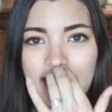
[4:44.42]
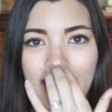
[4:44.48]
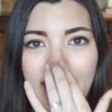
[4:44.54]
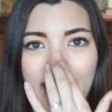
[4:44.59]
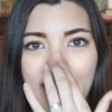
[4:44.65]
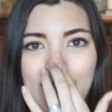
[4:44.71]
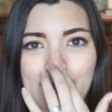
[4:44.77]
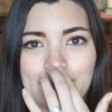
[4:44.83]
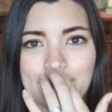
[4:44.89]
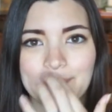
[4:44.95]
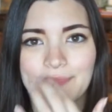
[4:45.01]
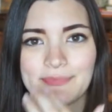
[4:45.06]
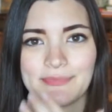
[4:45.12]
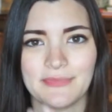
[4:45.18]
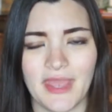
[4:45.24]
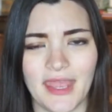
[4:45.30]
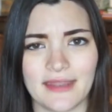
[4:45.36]
Um,
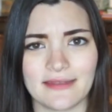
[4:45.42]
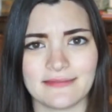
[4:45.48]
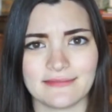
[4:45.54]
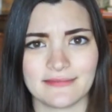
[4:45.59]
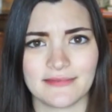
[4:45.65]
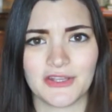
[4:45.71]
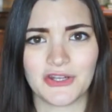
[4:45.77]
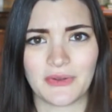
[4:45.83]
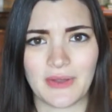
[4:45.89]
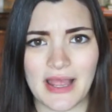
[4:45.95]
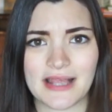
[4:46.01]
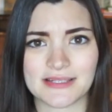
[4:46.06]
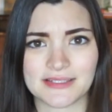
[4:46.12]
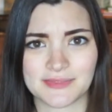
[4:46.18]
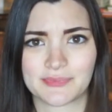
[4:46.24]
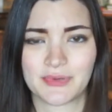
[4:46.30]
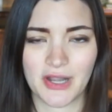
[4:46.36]
and, you know, it
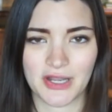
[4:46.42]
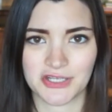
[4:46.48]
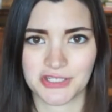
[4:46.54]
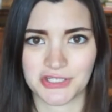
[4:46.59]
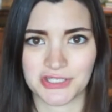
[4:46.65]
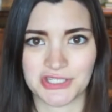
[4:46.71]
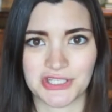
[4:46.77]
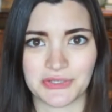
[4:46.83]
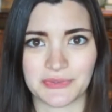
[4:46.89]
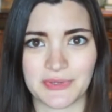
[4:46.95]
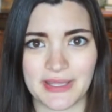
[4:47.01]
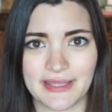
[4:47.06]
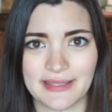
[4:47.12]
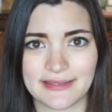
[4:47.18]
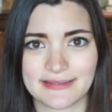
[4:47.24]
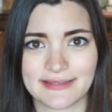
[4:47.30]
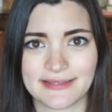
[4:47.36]
has pressure to
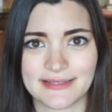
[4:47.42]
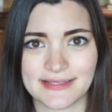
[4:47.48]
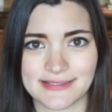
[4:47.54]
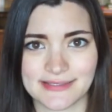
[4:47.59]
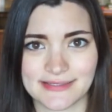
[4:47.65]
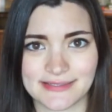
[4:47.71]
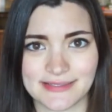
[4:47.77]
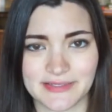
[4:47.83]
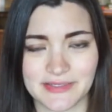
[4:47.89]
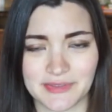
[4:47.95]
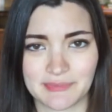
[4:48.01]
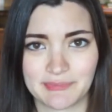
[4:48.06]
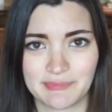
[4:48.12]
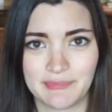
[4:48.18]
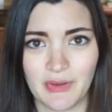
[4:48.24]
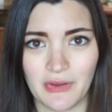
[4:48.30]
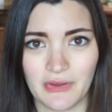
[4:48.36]
it because it's in a
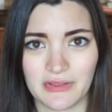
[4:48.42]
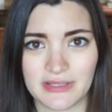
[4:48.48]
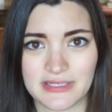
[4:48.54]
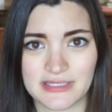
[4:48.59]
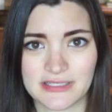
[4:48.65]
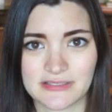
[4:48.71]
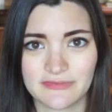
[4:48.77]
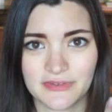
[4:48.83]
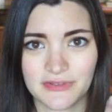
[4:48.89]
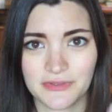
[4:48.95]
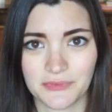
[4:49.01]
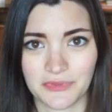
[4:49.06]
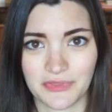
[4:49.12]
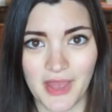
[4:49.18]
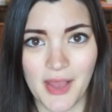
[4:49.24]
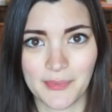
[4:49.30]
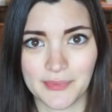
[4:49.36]
bowl and it's filled
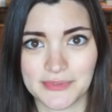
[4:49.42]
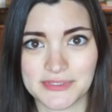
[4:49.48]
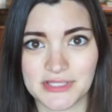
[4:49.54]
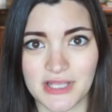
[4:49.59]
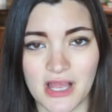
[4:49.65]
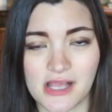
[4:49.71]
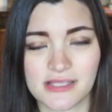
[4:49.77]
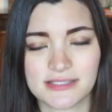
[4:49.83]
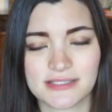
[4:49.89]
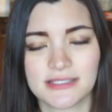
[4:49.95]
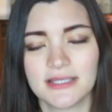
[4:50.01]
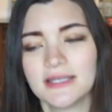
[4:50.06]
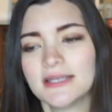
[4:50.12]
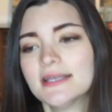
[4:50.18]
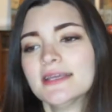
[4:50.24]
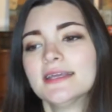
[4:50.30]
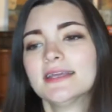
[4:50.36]
with applesauce.
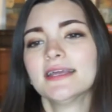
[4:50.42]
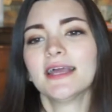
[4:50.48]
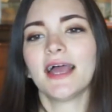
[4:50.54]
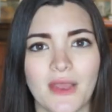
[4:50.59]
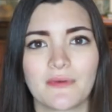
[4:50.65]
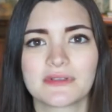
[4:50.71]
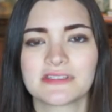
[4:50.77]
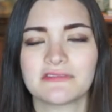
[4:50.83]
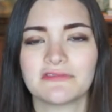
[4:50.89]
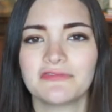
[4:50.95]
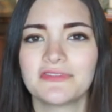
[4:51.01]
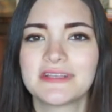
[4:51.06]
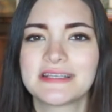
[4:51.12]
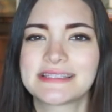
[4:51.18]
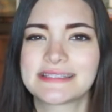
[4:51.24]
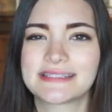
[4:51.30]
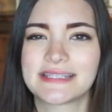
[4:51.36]
I wasn't
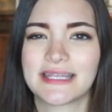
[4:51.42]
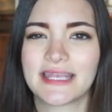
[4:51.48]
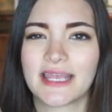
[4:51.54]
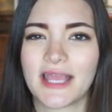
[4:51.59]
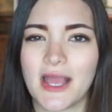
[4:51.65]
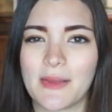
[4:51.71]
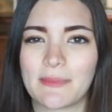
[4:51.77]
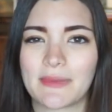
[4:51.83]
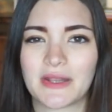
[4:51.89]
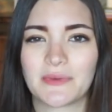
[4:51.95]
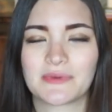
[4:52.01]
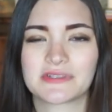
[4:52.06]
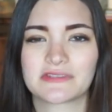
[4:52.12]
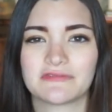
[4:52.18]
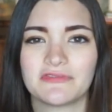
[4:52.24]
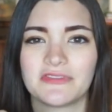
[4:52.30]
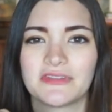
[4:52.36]
fully sitting up, but I
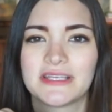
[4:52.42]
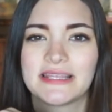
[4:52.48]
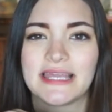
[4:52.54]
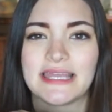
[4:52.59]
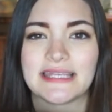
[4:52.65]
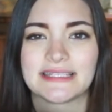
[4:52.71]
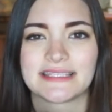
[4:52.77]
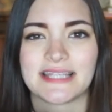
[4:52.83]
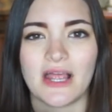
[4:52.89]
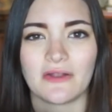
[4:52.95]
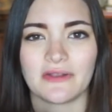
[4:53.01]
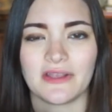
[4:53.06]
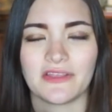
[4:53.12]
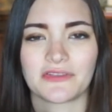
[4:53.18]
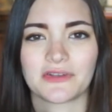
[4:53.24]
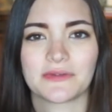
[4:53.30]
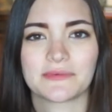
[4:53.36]
wasn't fully laying down
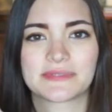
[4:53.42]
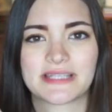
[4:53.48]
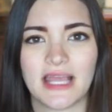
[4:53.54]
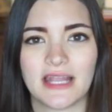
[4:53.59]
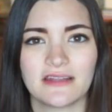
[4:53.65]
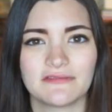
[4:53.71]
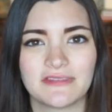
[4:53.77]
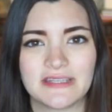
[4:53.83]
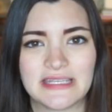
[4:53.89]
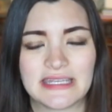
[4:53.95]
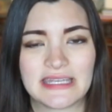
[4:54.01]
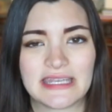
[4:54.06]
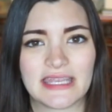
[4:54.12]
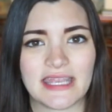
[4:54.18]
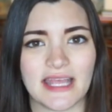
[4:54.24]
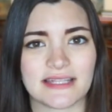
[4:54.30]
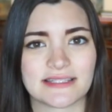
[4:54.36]
either. It was kind of
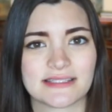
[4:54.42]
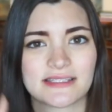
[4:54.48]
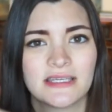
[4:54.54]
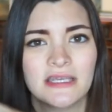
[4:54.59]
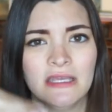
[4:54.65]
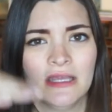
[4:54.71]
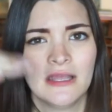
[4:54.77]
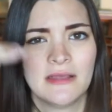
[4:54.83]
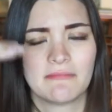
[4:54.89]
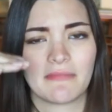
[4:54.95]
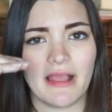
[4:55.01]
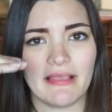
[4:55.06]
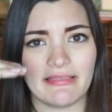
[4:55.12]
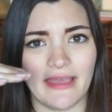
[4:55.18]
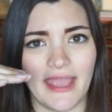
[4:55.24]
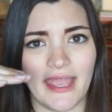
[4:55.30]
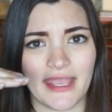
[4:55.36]
leaning against
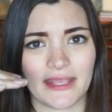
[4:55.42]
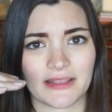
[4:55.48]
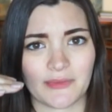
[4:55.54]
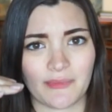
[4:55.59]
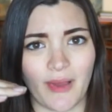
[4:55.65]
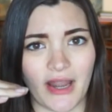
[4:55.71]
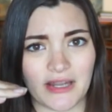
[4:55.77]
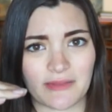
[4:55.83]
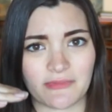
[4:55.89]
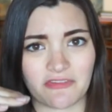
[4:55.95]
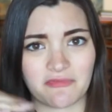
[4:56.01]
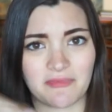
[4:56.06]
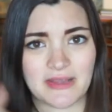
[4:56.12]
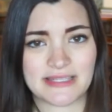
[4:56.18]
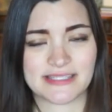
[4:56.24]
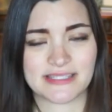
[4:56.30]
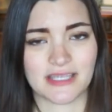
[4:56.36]
my leg and the bottom of
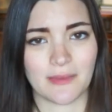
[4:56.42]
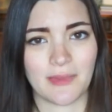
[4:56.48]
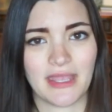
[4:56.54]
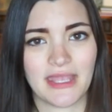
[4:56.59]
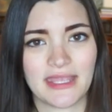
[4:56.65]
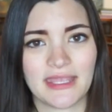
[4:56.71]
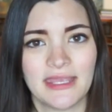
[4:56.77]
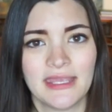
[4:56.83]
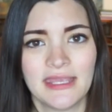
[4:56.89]
my stomach.